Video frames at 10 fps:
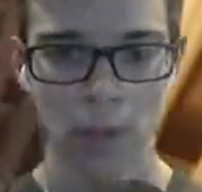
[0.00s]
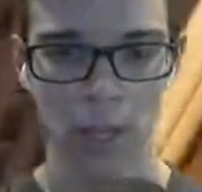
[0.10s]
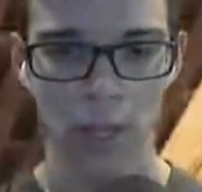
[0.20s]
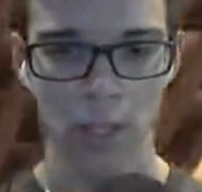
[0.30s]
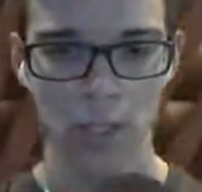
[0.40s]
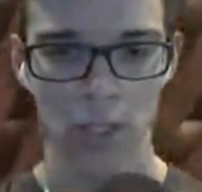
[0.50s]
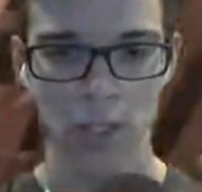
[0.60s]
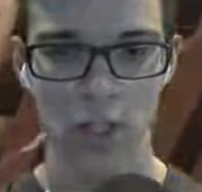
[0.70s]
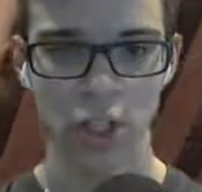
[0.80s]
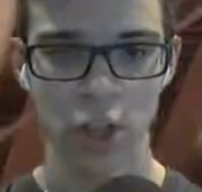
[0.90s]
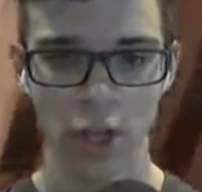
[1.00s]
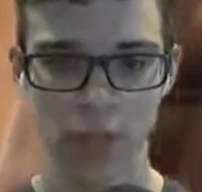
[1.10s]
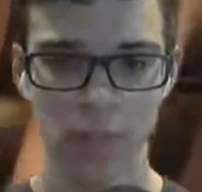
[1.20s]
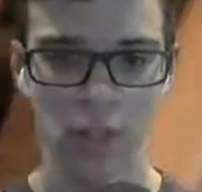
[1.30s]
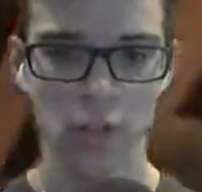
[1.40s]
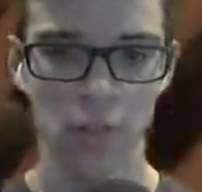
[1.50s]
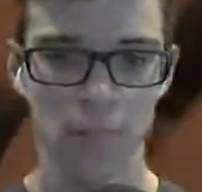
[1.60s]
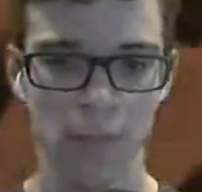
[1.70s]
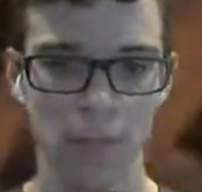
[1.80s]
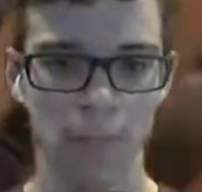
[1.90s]
It is such an awesome suit,
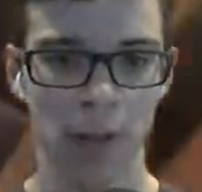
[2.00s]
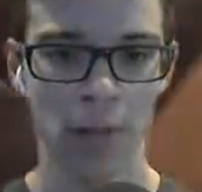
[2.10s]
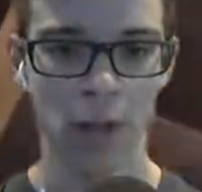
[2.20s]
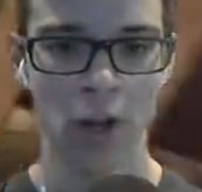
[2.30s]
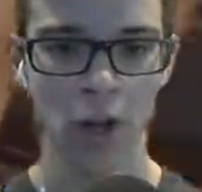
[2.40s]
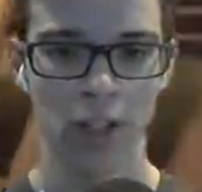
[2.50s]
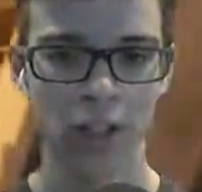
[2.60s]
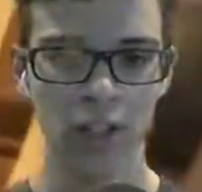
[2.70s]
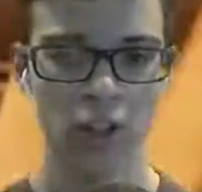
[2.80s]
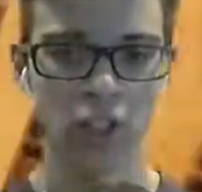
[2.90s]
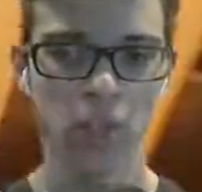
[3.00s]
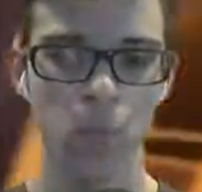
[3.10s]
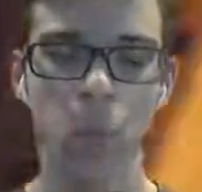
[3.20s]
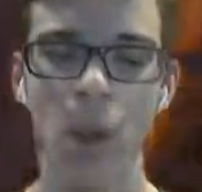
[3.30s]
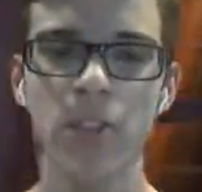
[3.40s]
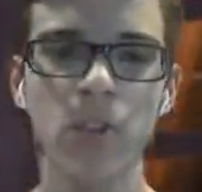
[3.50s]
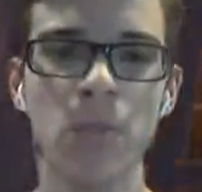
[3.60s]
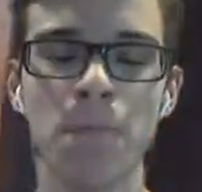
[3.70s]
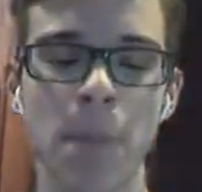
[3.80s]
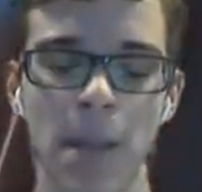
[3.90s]
but the gauntlets, they're just way too
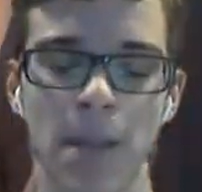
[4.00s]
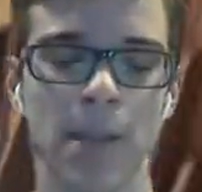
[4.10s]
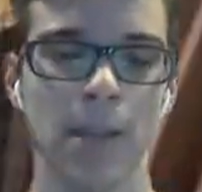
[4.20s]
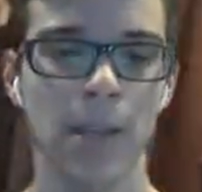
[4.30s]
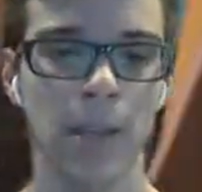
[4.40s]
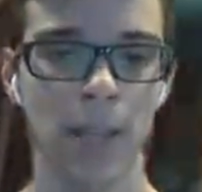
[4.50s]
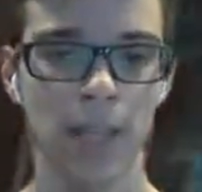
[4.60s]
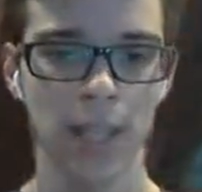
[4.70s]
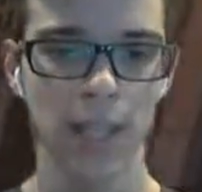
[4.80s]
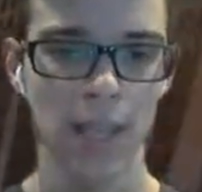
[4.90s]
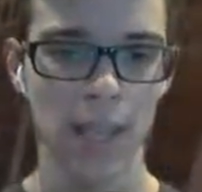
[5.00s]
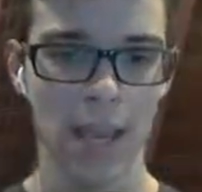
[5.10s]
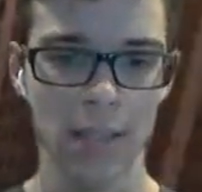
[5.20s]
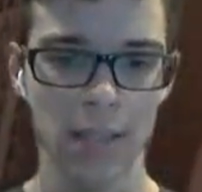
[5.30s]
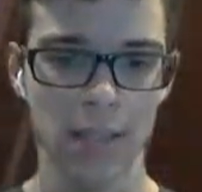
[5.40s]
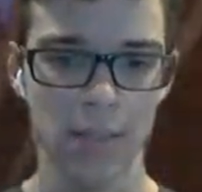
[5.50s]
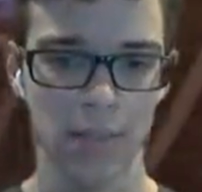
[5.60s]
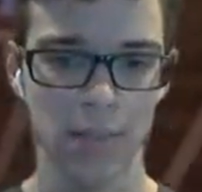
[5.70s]
big. It's like he has,